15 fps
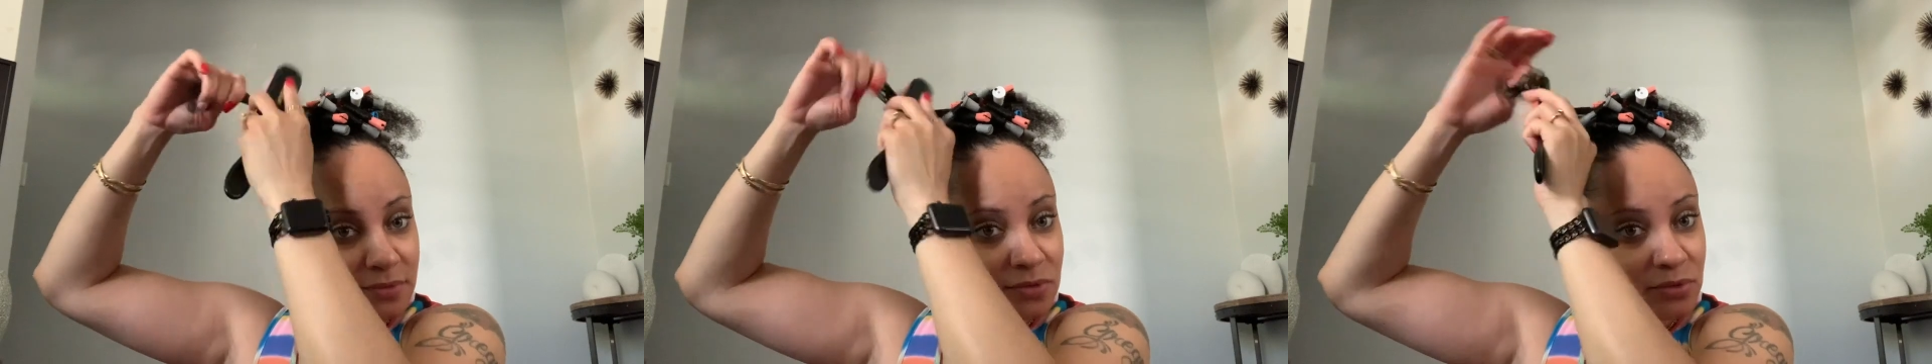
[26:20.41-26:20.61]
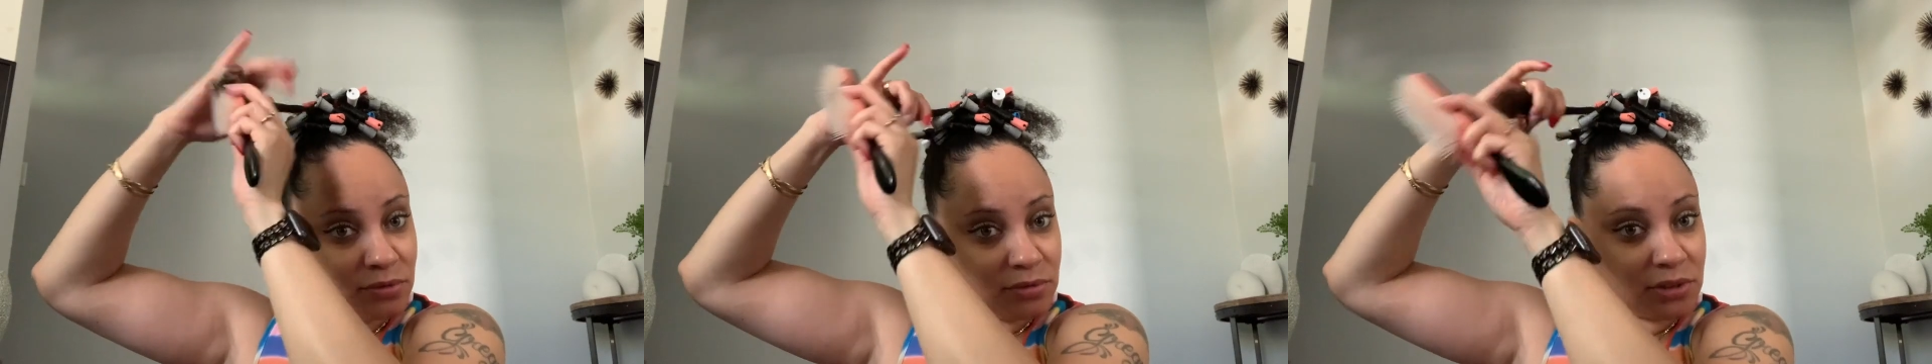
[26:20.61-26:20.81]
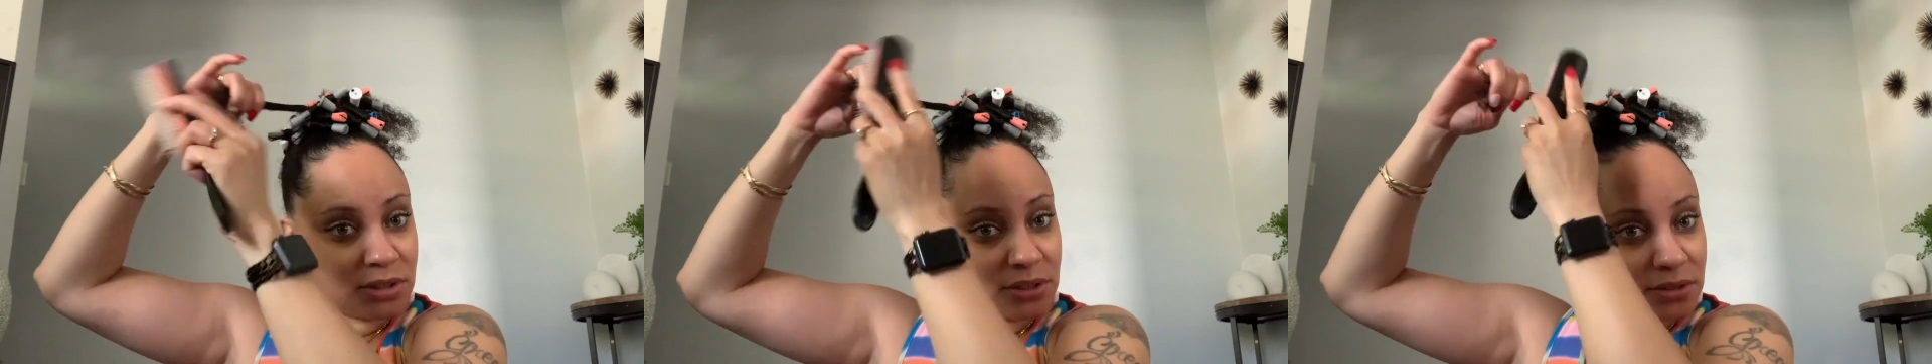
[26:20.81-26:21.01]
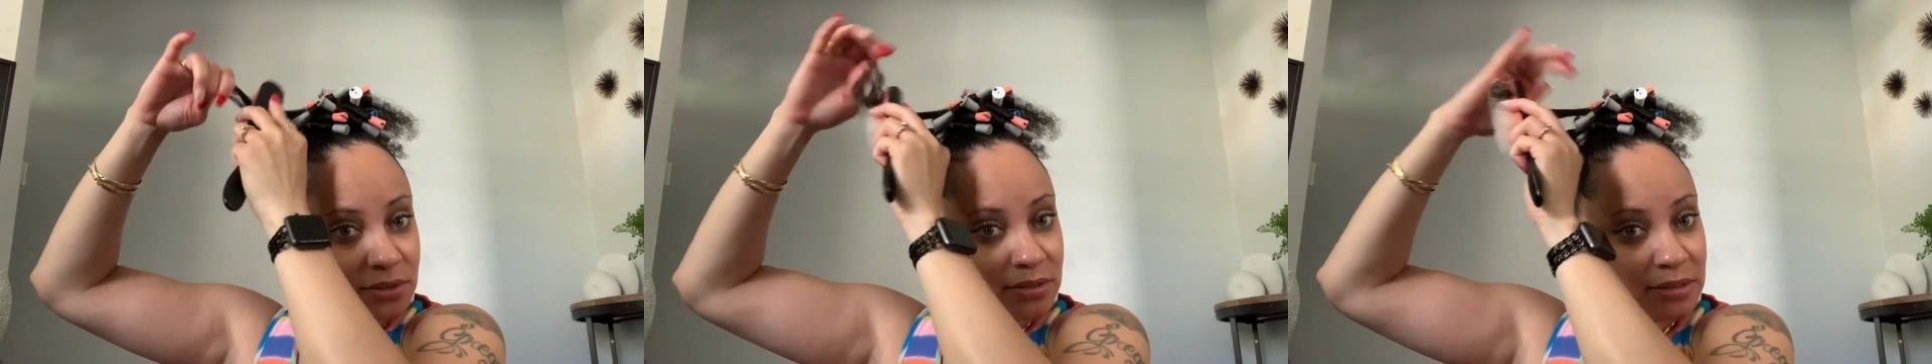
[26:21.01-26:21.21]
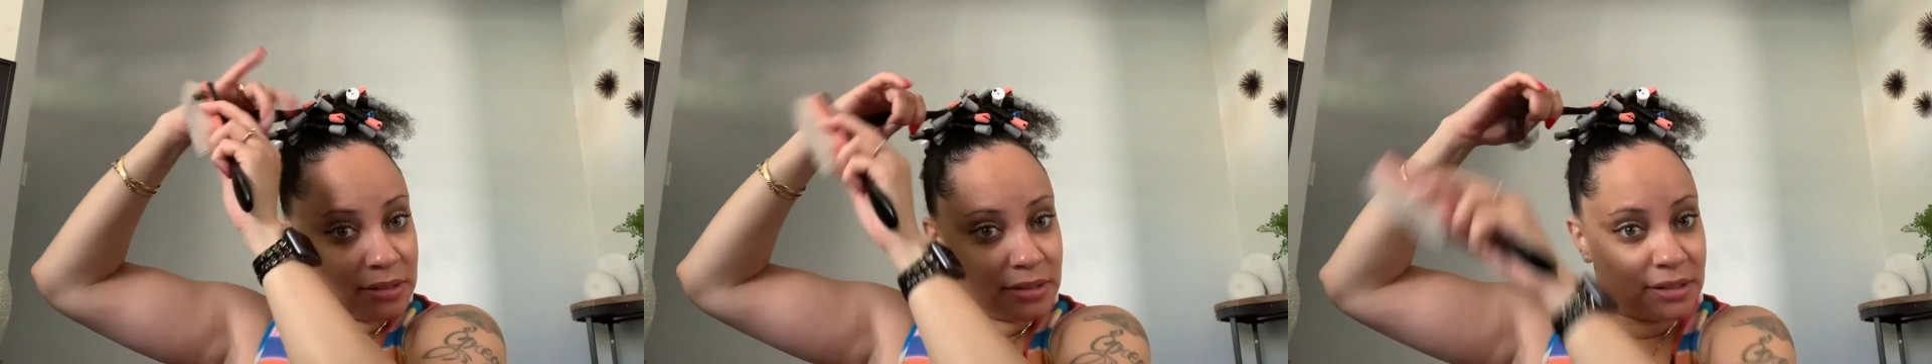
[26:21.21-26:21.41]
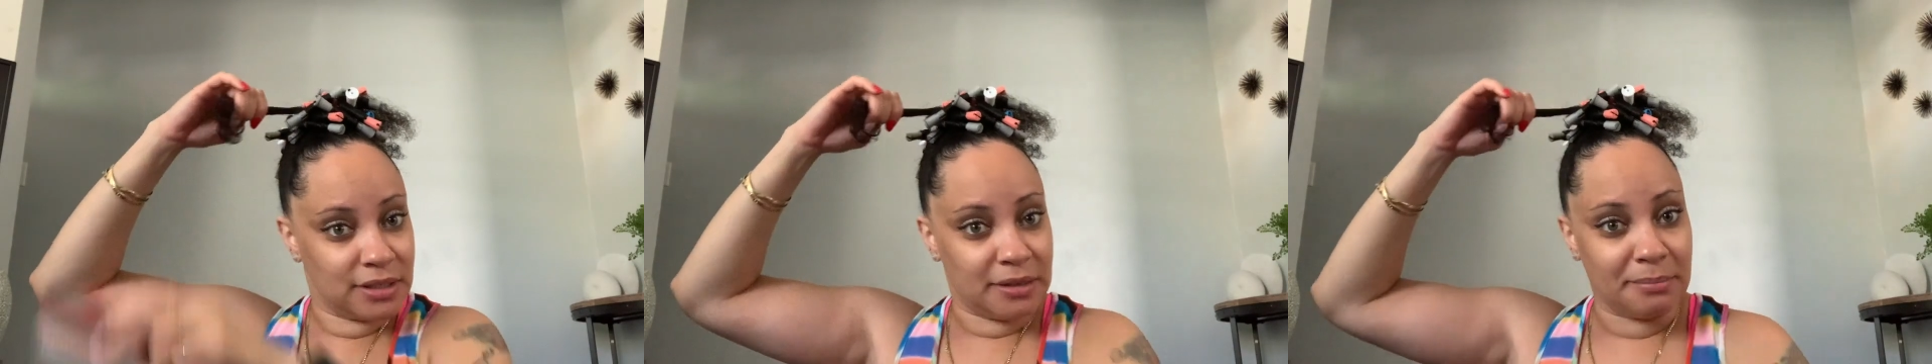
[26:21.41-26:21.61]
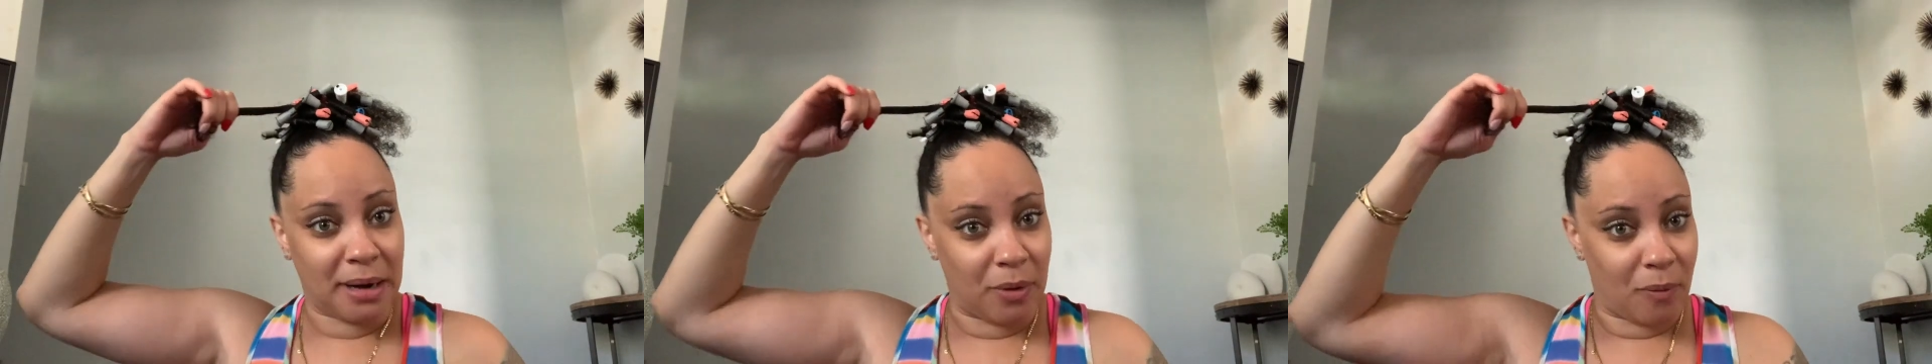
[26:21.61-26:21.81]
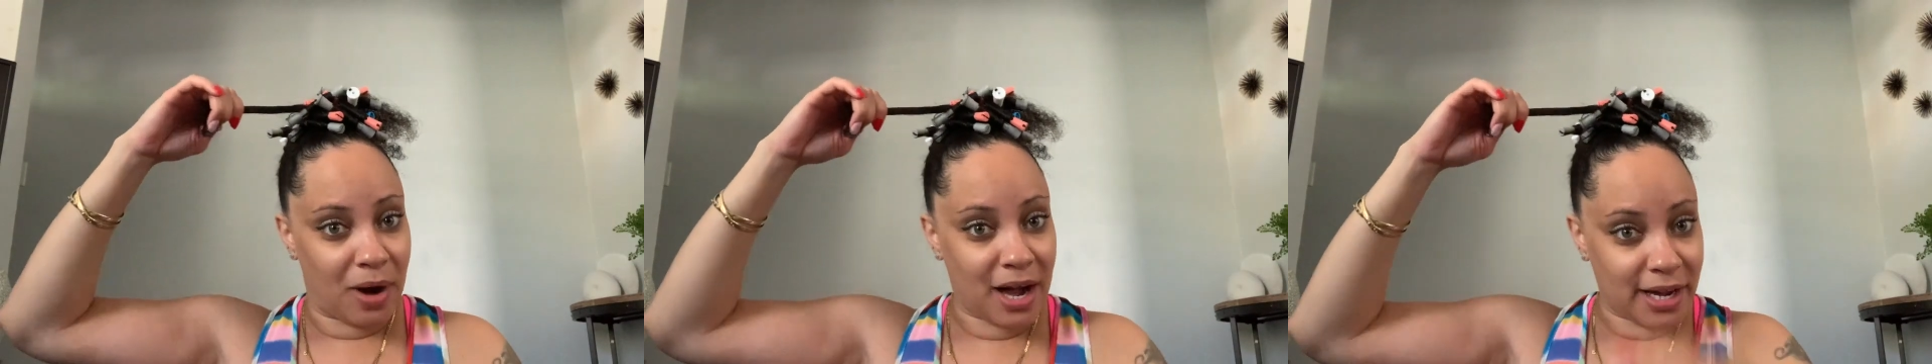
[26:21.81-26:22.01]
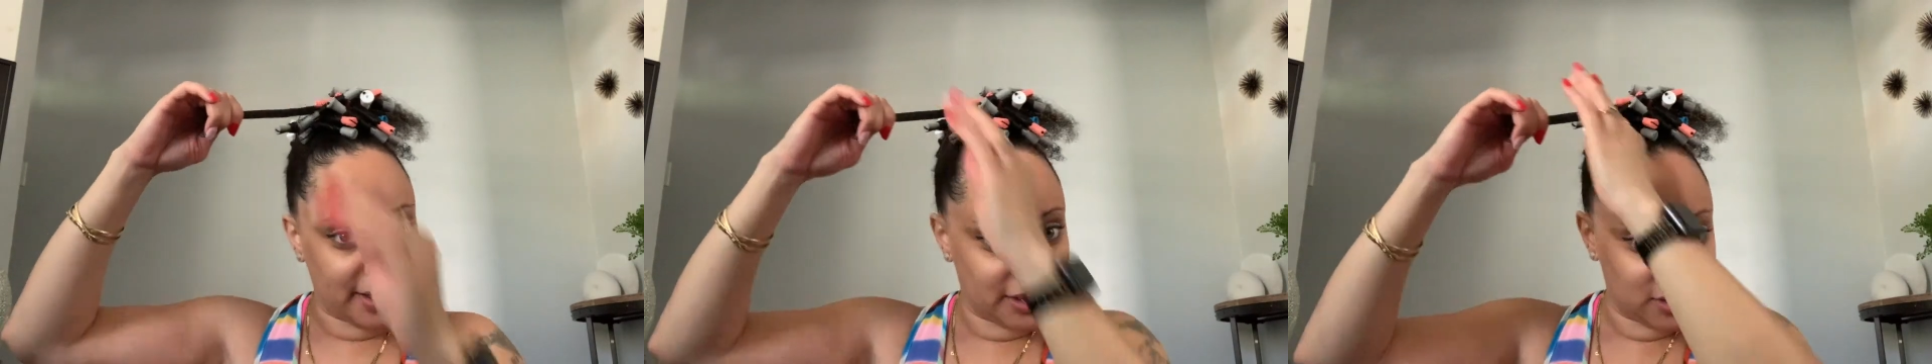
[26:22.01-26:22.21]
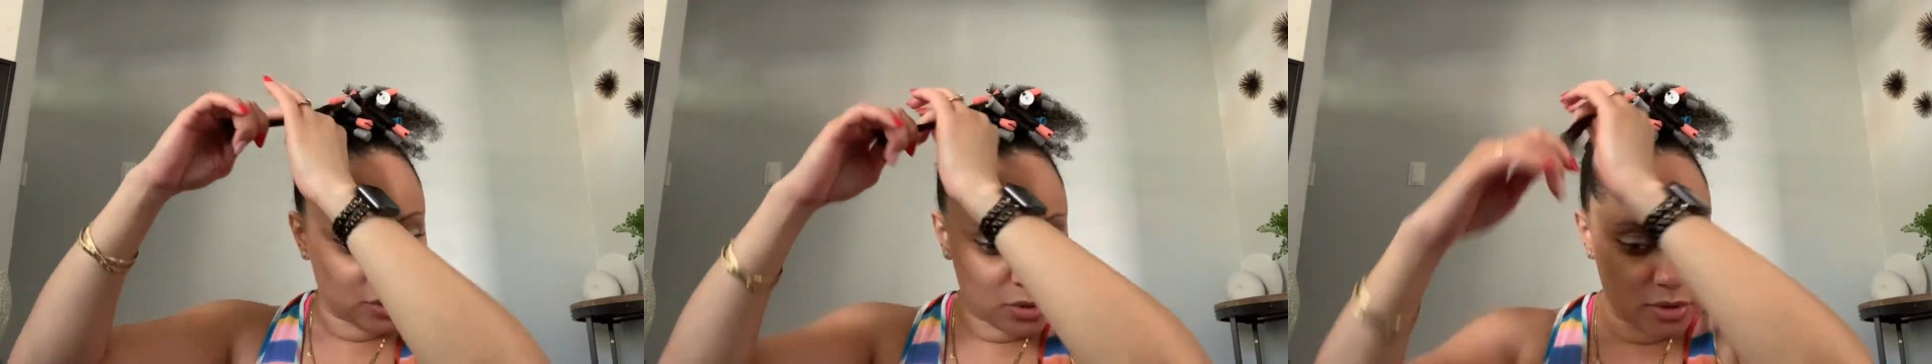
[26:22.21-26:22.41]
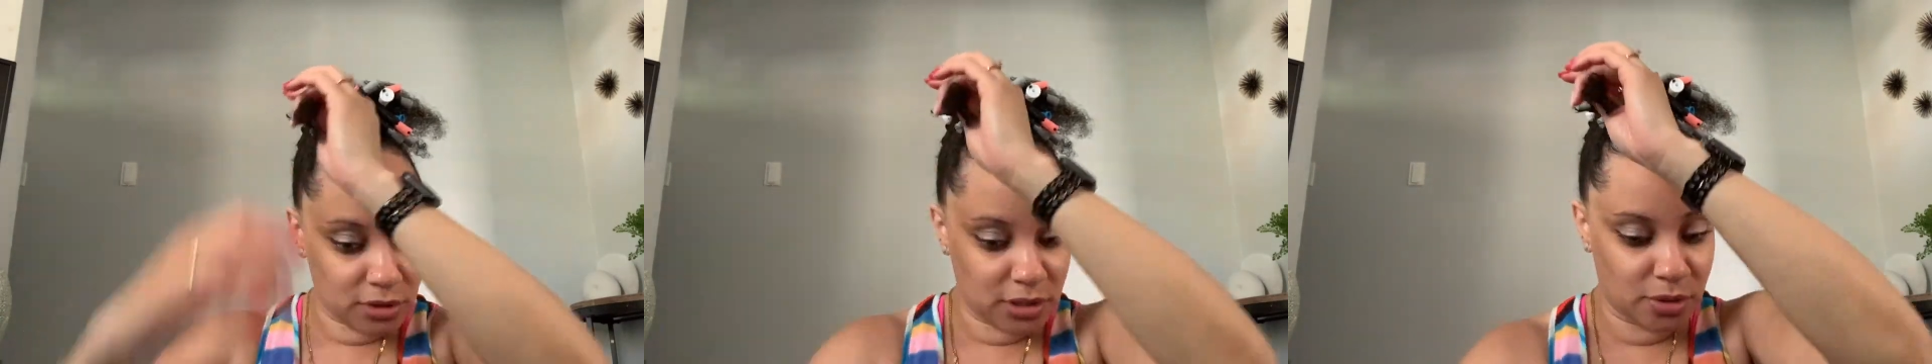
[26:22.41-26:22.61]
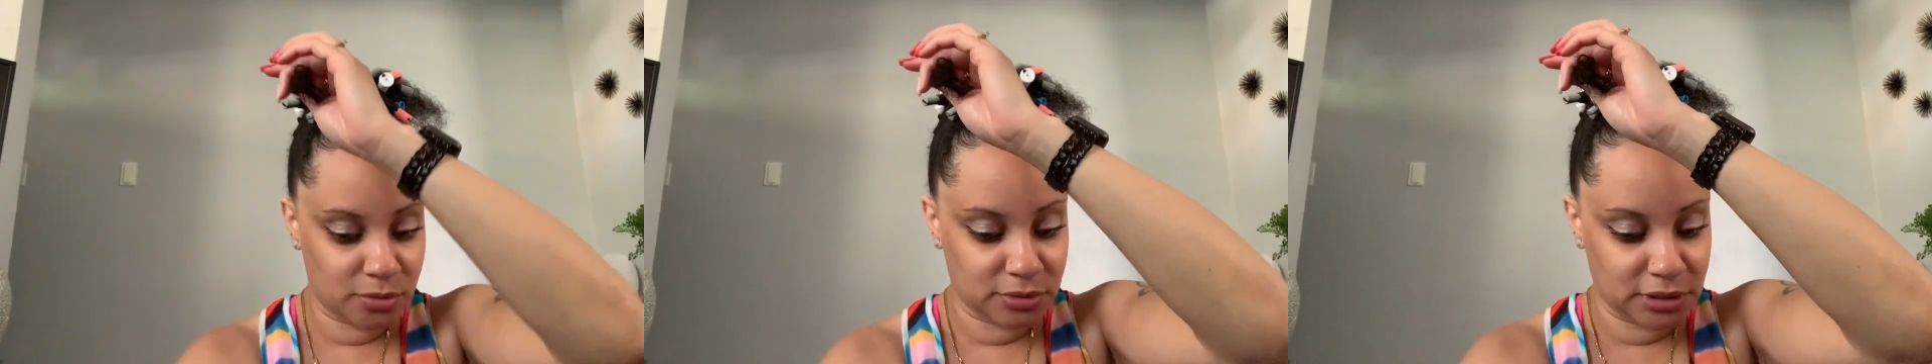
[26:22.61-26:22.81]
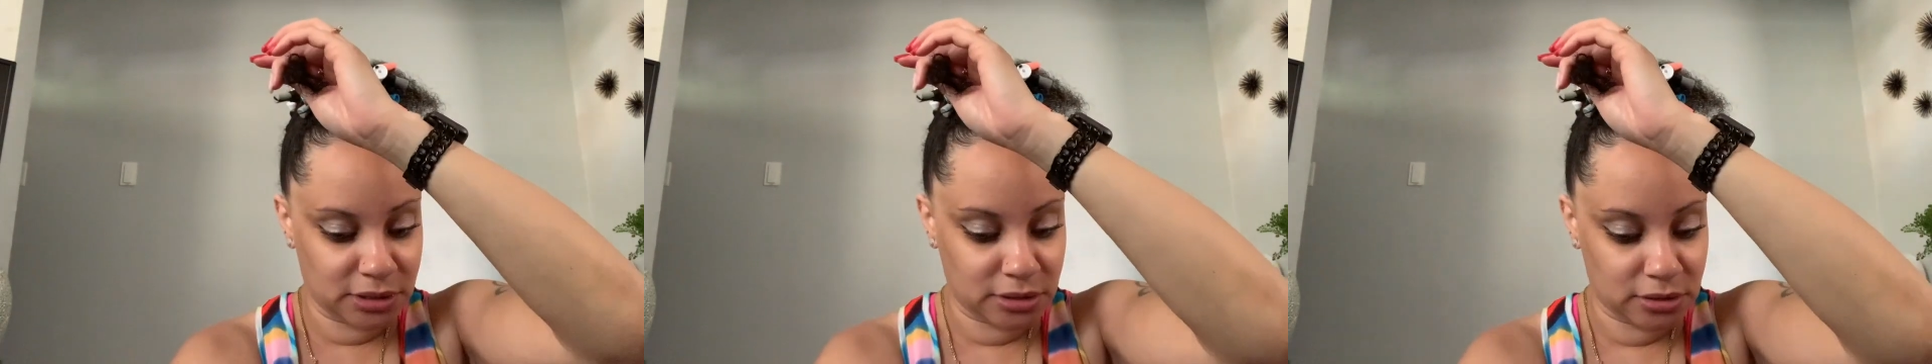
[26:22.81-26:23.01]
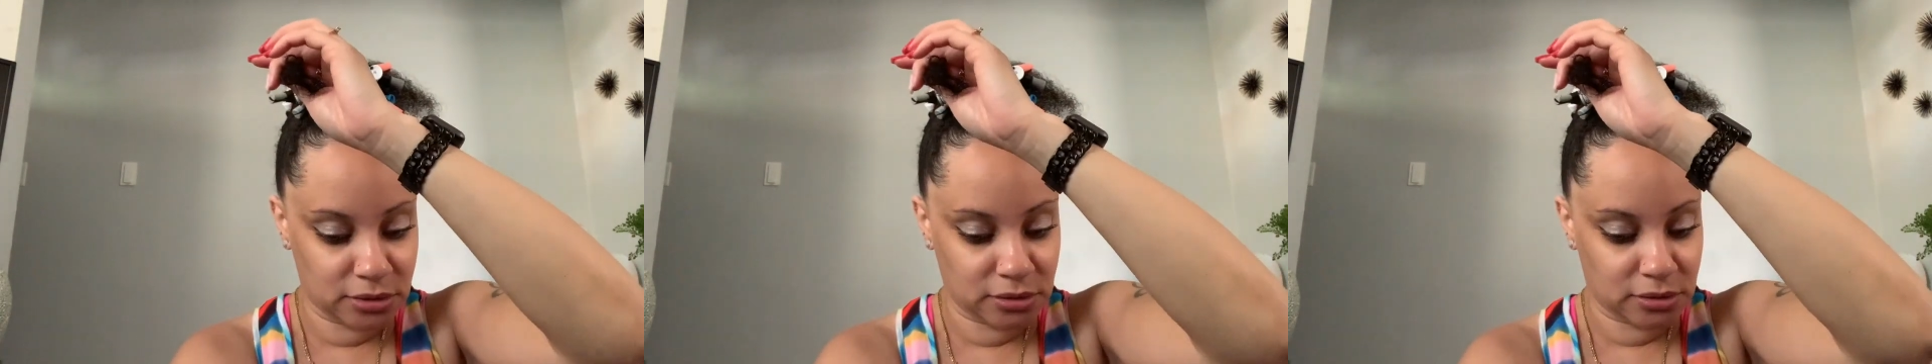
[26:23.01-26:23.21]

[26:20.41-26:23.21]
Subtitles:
You know, my wine is all lonely.